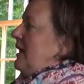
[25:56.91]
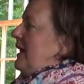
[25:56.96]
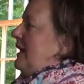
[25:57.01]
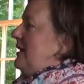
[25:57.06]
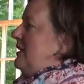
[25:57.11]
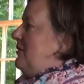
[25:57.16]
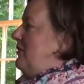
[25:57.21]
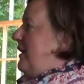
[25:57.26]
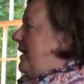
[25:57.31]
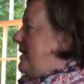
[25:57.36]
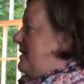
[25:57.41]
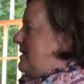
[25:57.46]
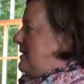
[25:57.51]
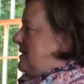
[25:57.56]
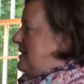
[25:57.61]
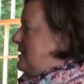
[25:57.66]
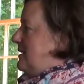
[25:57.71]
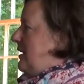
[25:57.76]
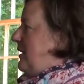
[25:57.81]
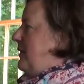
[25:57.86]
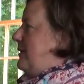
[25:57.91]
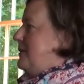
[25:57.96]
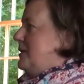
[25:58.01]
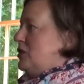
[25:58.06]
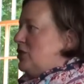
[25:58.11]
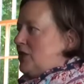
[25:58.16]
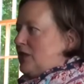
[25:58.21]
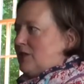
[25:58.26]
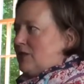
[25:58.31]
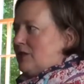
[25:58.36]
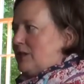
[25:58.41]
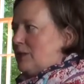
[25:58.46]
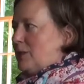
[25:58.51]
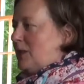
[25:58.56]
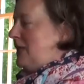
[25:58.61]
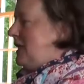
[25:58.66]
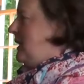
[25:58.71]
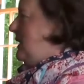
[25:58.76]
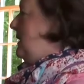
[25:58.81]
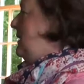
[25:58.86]
and advise us on the machinery
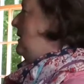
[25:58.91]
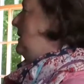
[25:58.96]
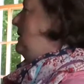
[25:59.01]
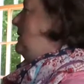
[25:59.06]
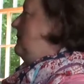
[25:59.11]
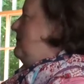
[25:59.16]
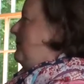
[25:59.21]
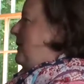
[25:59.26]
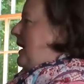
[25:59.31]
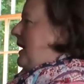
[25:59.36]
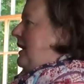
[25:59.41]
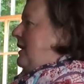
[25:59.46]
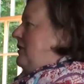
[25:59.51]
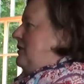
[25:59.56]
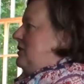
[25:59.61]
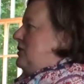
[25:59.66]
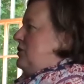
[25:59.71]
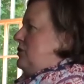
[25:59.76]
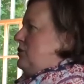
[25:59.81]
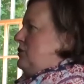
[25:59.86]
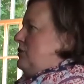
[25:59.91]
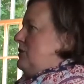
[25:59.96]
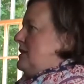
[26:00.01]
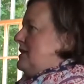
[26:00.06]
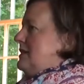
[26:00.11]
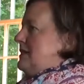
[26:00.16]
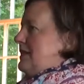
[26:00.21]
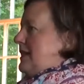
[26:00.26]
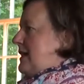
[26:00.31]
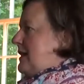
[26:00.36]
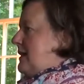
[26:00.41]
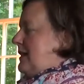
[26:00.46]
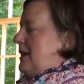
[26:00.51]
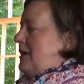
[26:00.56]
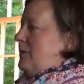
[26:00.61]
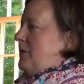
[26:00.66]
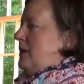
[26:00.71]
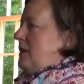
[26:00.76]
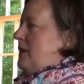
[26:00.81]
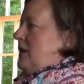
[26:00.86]
we needed how to set it
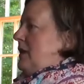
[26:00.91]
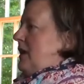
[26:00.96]
up